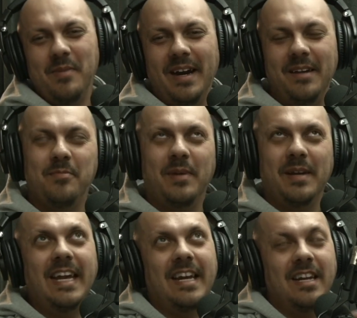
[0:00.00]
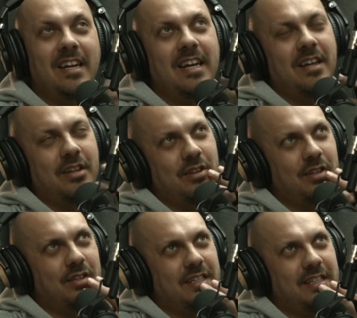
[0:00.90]
But
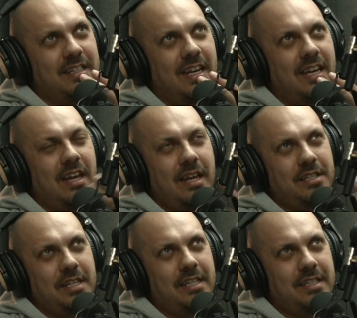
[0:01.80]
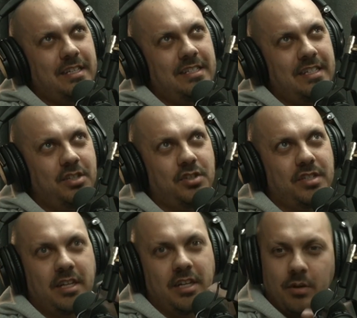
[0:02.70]
yeah, it's interesting.